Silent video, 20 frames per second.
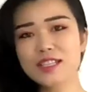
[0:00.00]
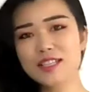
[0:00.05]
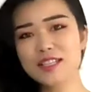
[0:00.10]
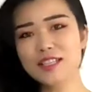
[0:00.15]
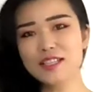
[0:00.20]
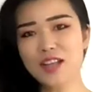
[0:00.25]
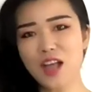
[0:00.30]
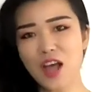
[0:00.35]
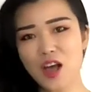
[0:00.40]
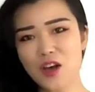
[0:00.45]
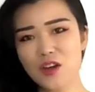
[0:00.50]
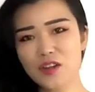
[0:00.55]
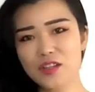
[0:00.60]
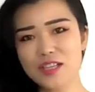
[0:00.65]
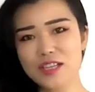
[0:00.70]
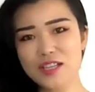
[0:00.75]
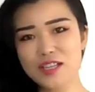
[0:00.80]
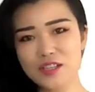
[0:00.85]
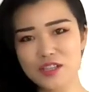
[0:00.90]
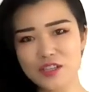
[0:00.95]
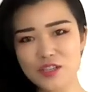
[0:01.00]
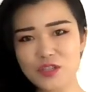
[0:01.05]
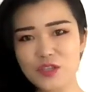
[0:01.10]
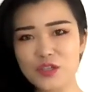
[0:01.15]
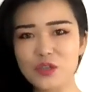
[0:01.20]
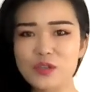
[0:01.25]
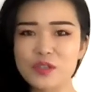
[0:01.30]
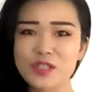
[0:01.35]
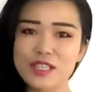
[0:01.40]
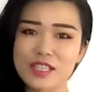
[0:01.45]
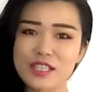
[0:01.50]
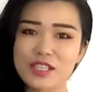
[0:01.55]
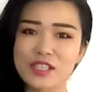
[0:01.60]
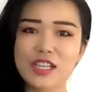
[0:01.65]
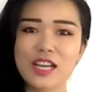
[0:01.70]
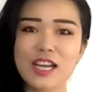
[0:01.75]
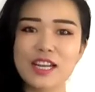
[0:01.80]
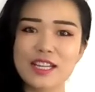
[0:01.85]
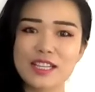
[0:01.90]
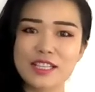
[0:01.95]
is all the initials in
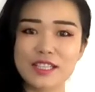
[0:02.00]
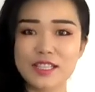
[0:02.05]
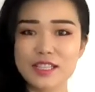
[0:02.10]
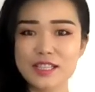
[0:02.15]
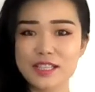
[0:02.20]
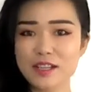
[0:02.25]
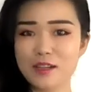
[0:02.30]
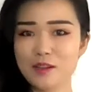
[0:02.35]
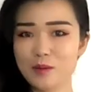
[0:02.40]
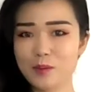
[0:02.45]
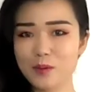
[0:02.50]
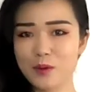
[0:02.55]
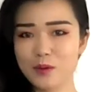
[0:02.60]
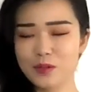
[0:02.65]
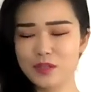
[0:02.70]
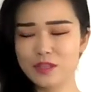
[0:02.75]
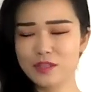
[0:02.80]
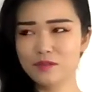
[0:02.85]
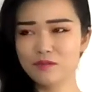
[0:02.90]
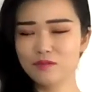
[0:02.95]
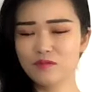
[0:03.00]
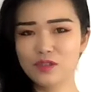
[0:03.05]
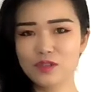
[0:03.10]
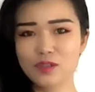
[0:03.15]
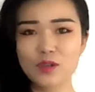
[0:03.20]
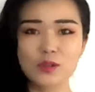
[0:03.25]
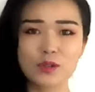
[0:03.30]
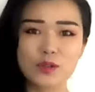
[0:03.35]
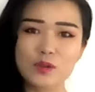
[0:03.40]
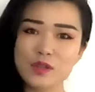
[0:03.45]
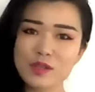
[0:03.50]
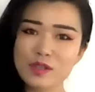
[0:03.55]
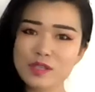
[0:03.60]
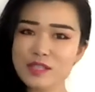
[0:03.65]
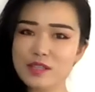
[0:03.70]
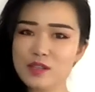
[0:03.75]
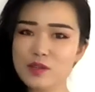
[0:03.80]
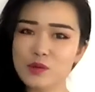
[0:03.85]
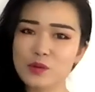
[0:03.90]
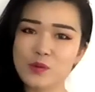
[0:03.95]
Chinese syllables. So do you
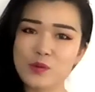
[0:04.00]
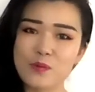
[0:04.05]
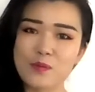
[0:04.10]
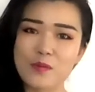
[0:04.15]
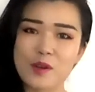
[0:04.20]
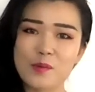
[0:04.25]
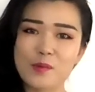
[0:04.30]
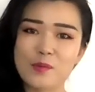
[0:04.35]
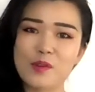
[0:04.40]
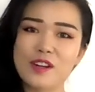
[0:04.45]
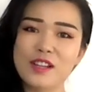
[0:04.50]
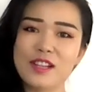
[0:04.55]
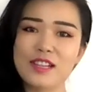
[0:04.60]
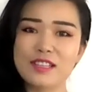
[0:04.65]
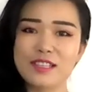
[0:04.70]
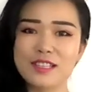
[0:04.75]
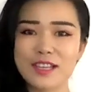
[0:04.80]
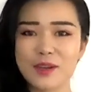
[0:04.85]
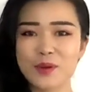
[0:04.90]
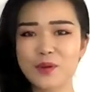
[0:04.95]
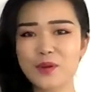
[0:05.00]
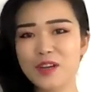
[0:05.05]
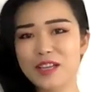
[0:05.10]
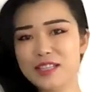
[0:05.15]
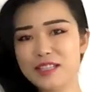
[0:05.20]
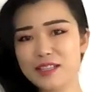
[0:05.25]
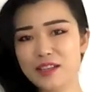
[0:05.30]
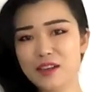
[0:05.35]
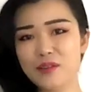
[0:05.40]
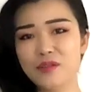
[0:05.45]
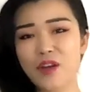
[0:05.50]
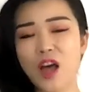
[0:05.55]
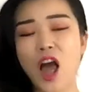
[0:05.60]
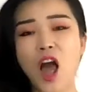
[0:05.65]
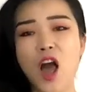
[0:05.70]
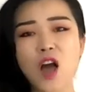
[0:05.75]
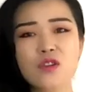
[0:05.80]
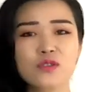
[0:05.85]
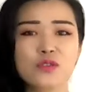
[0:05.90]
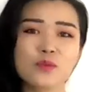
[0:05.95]
still remember the secrets of
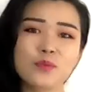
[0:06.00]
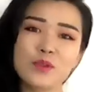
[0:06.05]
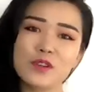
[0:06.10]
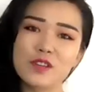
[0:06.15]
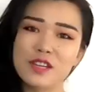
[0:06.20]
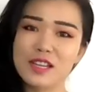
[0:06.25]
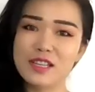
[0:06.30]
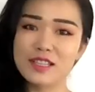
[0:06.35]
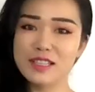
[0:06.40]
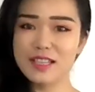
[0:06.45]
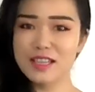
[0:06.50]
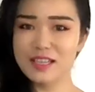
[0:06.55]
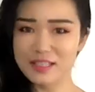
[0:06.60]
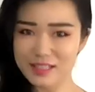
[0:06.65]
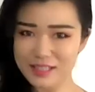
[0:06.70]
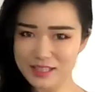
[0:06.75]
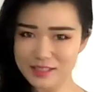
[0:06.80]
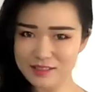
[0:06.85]
how to pronounce it?